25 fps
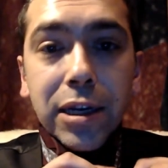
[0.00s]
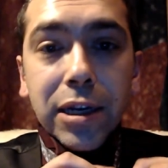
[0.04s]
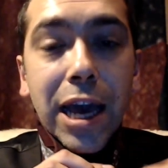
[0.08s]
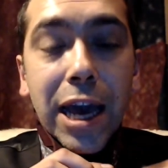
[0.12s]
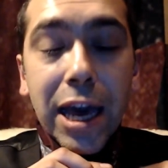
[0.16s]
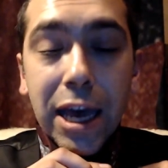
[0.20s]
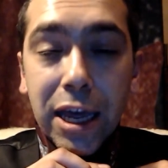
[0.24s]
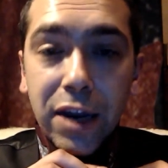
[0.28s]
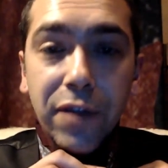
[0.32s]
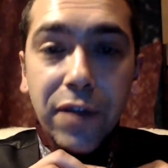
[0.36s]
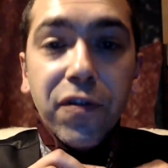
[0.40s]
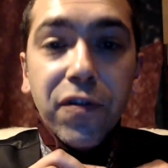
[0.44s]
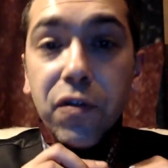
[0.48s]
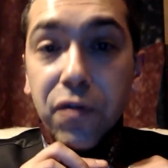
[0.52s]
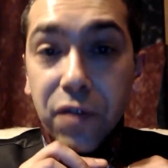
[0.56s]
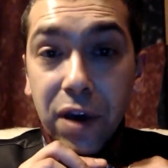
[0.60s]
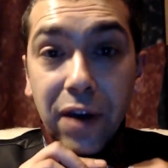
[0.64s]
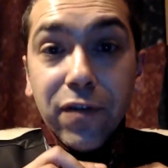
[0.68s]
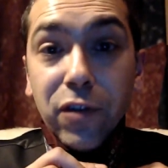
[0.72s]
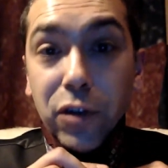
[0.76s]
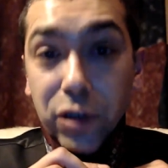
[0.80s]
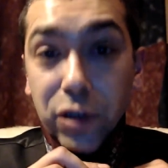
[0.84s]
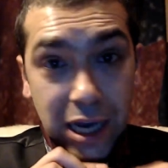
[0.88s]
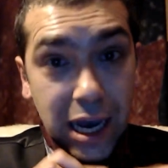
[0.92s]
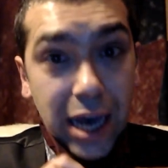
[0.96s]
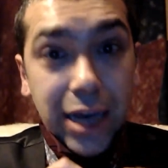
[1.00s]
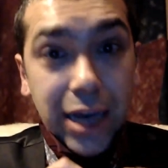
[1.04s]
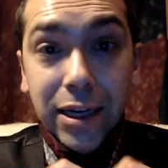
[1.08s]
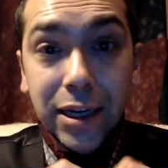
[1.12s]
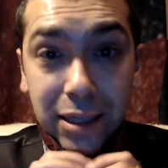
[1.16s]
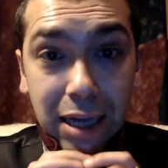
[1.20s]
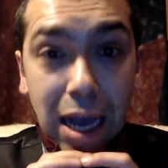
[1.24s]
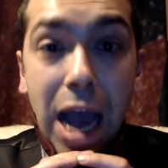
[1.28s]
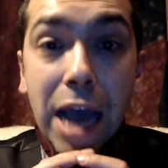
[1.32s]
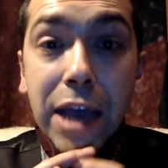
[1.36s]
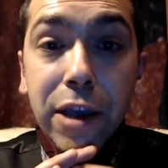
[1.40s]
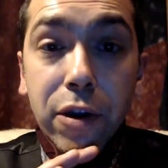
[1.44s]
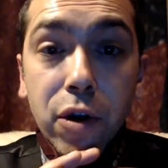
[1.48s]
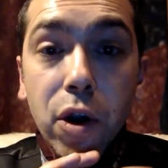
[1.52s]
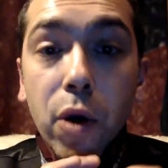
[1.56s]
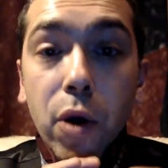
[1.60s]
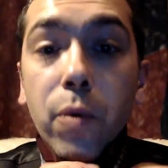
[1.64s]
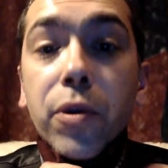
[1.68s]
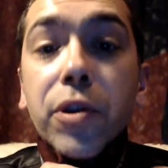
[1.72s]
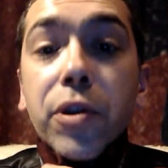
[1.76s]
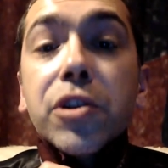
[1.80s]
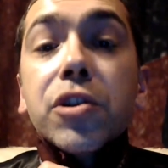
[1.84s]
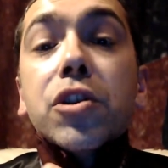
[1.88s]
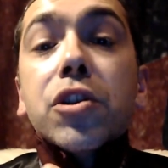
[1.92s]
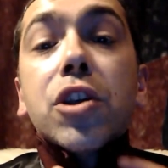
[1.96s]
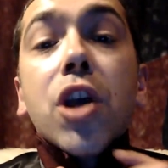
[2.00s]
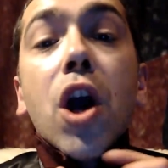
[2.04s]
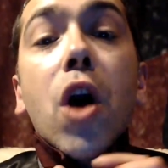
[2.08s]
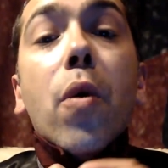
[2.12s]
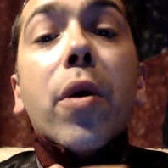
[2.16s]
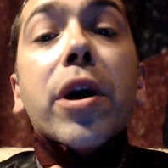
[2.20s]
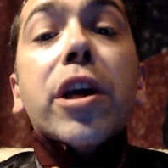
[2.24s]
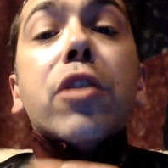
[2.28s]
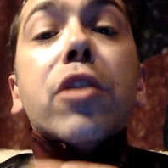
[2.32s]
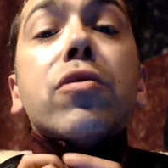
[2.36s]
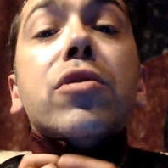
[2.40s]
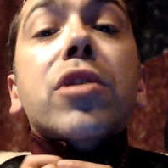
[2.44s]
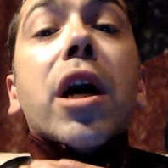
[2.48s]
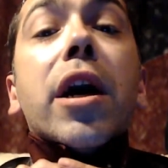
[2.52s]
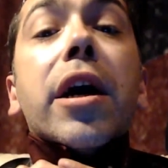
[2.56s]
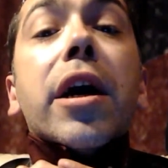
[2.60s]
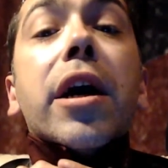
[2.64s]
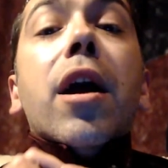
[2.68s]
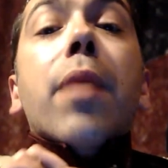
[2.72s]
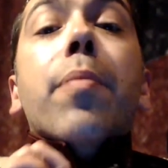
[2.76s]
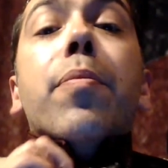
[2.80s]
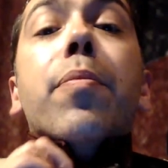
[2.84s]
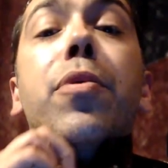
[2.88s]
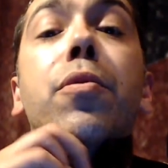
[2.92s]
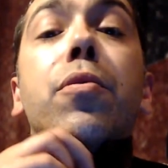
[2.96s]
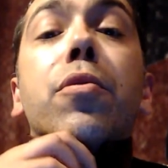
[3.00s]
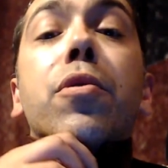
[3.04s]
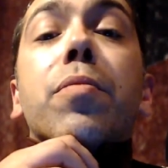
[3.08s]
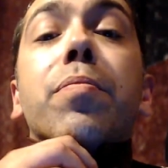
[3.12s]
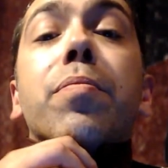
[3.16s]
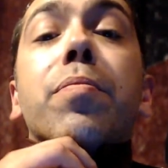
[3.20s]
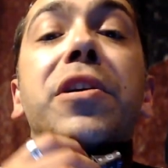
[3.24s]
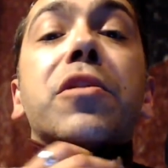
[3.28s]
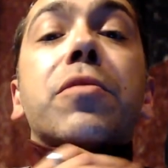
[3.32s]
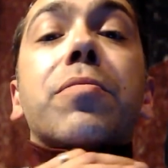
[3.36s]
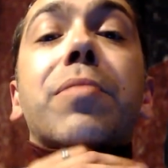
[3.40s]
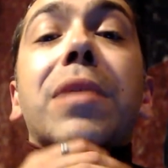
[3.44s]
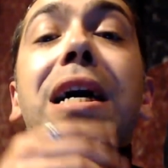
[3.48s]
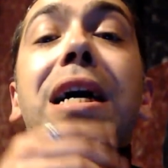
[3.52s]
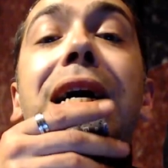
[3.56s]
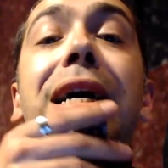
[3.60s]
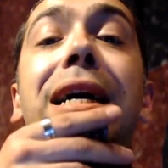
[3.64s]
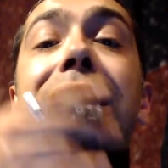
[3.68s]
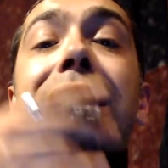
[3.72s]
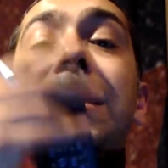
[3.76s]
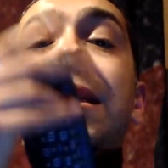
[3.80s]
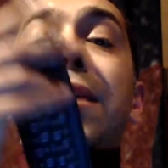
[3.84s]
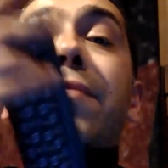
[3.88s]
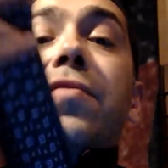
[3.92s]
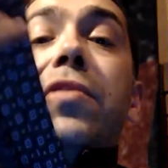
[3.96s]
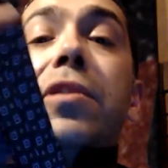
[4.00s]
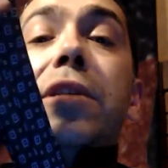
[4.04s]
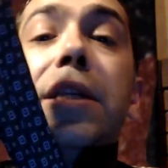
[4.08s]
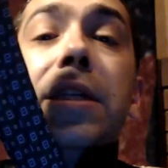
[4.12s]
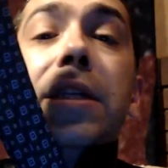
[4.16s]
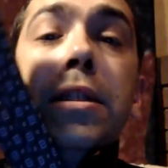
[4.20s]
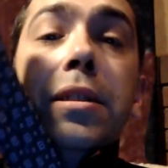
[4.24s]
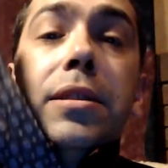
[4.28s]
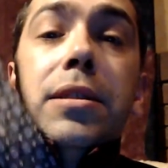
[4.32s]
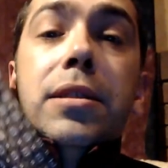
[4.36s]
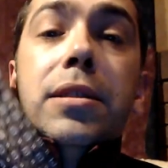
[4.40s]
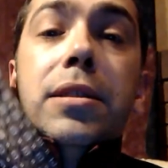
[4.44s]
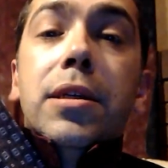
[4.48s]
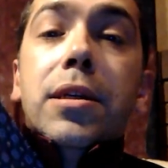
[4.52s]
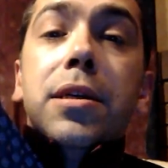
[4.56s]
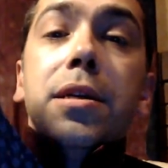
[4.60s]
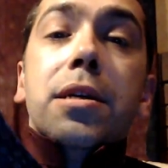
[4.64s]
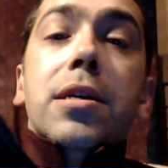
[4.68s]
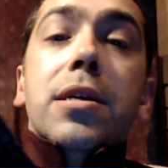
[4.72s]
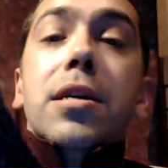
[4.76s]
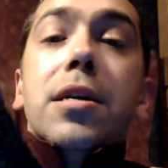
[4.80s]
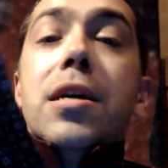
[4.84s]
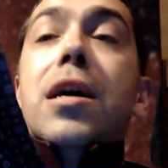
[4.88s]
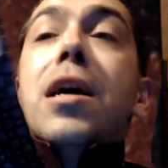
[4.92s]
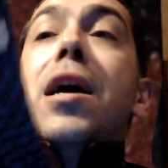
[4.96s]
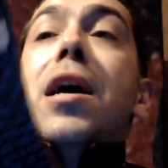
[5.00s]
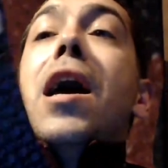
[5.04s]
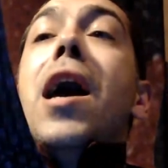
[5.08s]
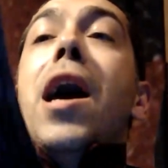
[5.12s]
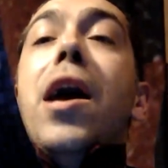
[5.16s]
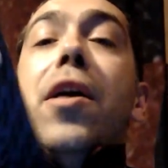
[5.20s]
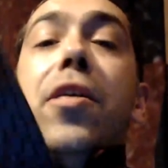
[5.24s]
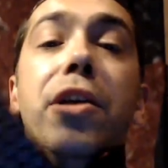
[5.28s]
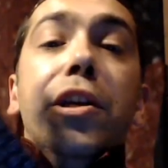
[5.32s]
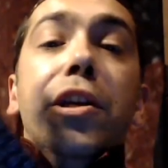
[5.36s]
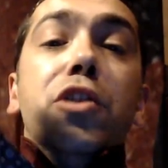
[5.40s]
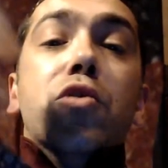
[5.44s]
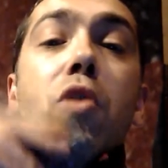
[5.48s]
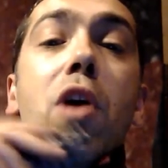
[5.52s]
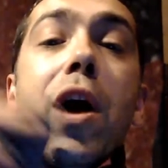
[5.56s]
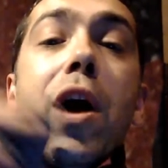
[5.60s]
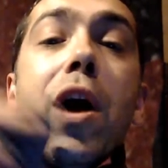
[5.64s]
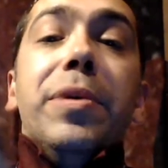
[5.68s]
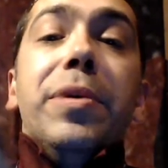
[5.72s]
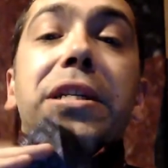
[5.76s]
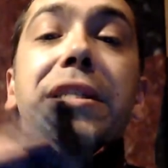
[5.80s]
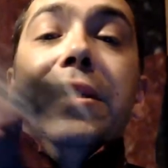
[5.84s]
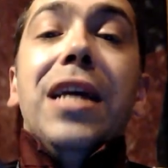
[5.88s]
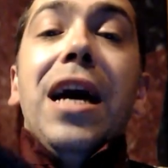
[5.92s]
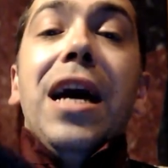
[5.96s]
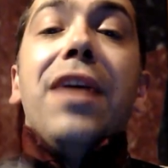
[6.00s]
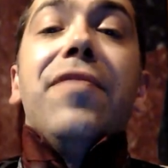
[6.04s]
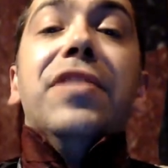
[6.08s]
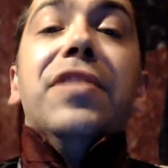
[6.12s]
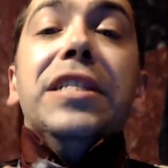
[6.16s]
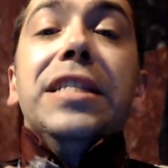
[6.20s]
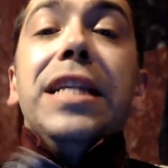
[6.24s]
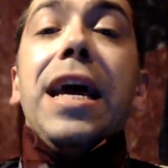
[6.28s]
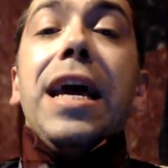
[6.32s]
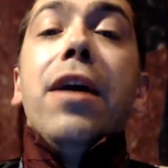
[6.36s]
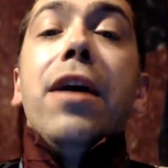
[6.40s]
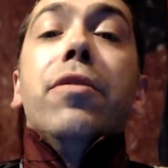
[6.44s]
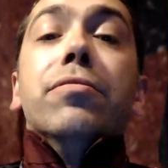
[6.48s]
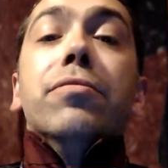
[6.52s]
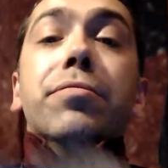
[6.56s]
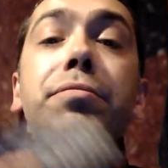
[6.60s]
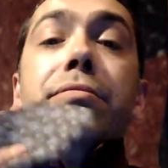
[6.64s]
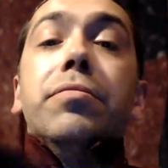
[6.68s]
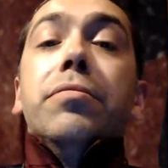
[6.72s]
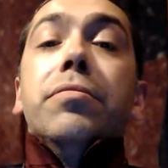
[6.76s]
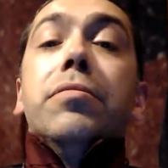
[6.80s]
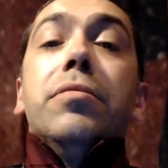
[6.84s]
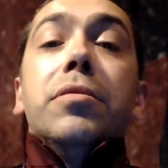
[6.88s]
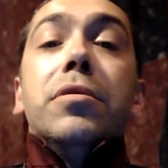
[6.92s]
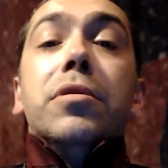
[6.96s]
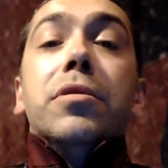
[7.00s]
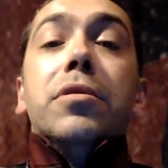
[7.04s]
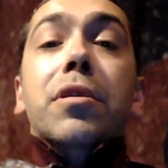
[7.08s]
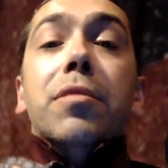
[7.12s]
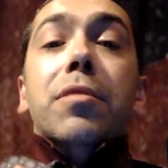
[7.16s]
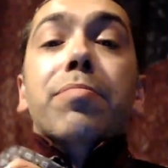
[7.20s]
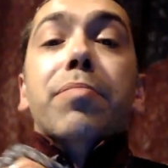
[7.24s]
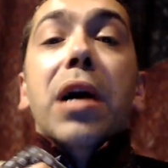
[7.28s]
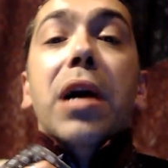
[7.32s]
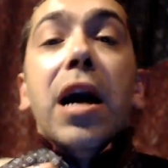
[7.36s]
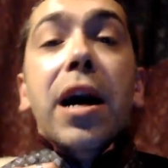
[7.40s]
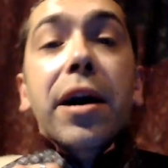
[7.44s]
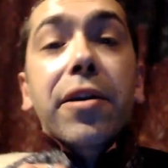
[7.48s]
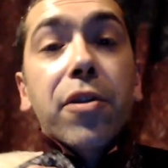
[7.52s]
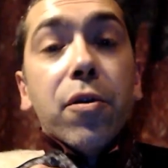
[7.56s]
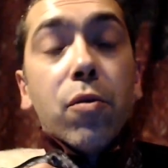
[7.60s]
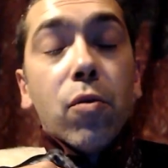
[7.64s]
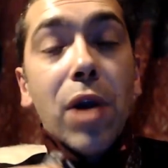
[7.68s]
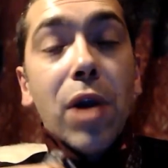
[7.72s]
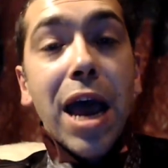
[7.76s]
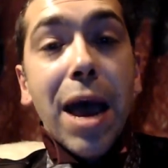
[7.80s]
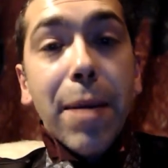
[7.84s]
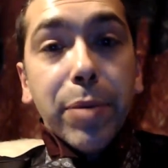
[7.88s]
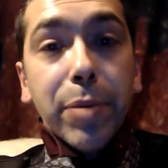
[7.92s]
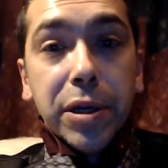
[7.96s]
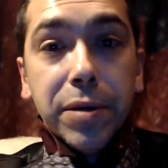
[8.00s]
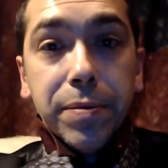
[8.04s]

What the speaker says: And if you've ever tied a tie, you know where this is going. You tuck it up through the middle behind everything, and then drop it, dive it down behind the wrap.